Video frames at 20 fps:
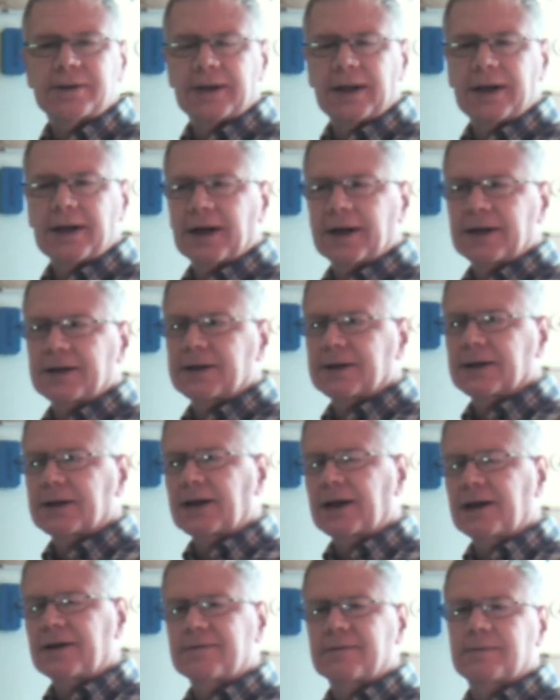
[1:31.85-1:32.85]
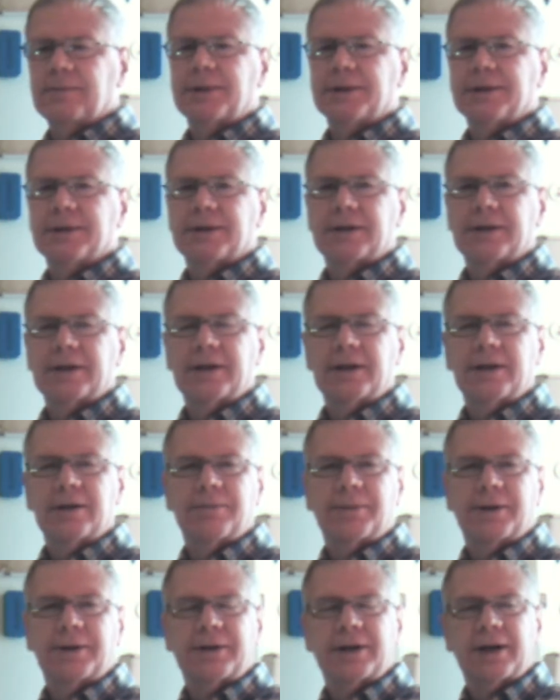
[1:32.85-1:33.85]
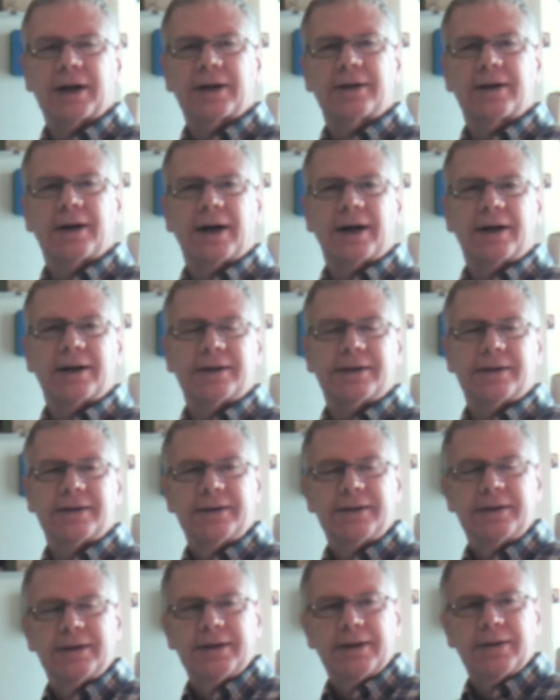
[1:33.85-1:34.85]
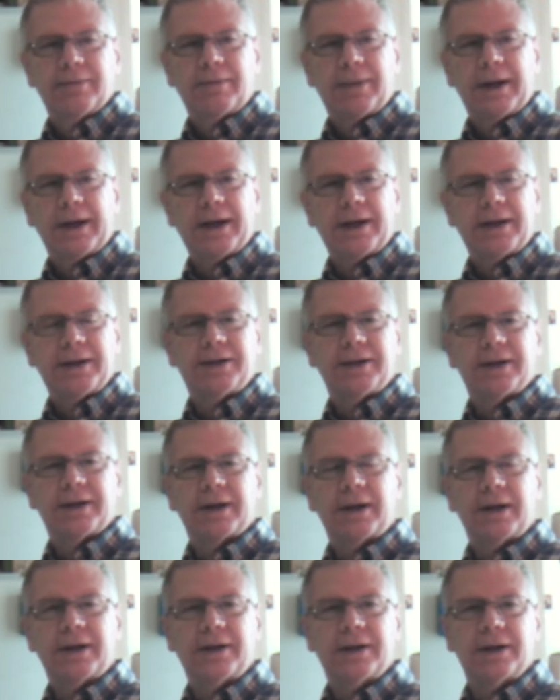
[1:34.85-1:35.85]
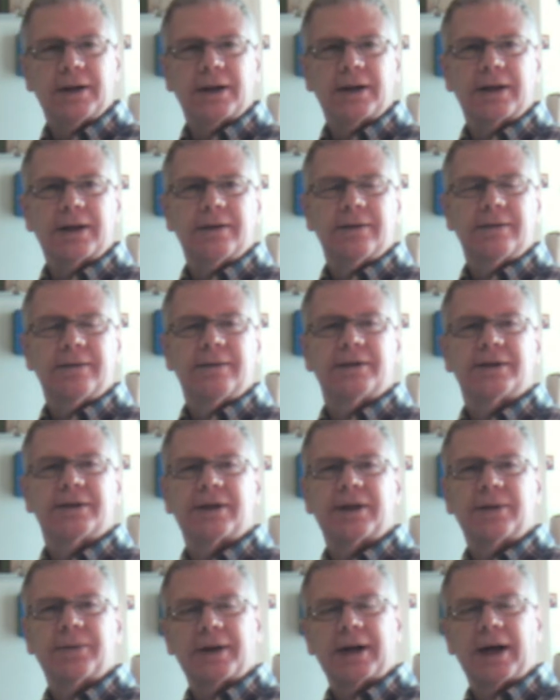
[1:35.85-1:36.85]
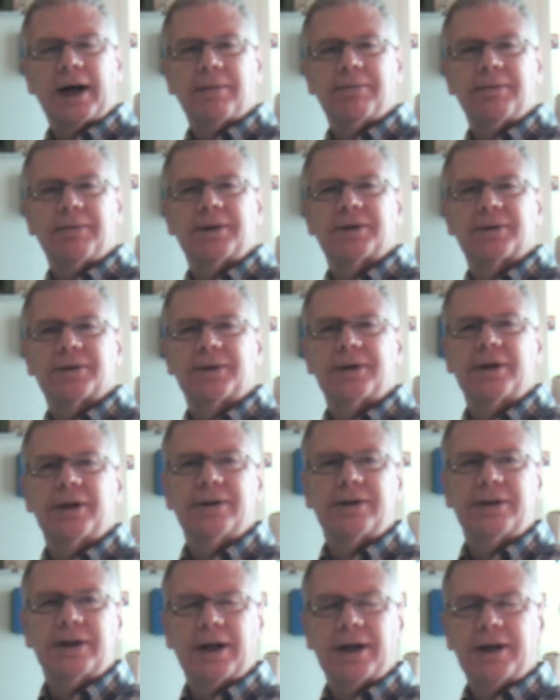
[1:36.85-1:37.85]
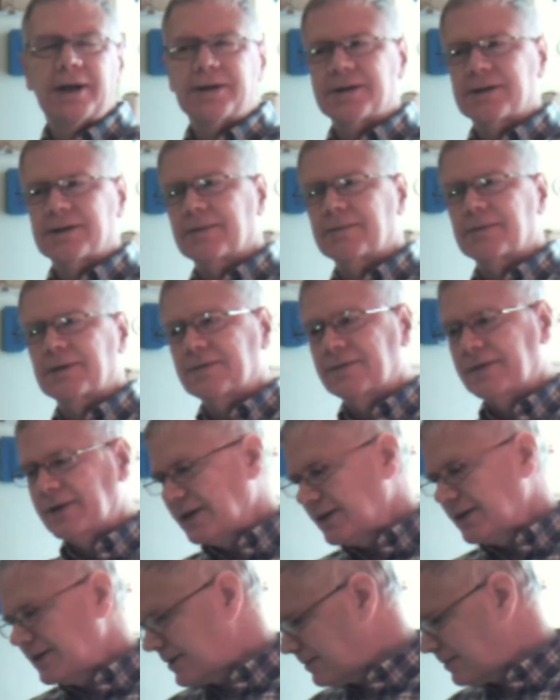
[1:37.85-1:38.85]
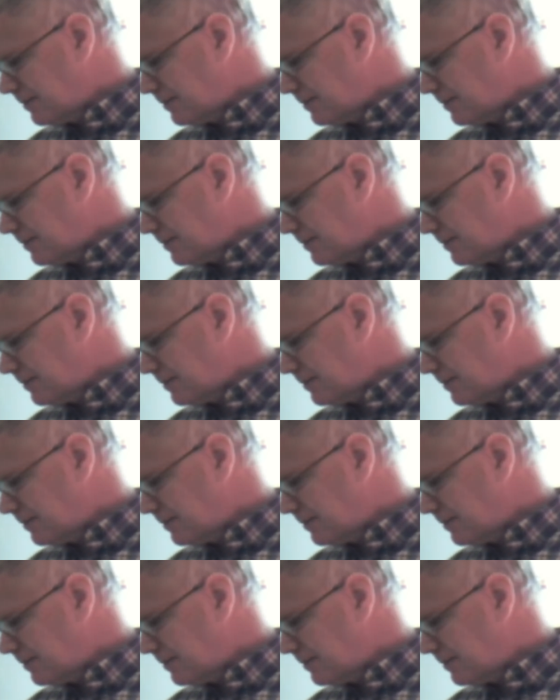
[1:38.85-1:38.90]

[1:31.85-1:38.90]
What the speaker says: They actually have a built-in projectile page, and you can see what happens when you change some of these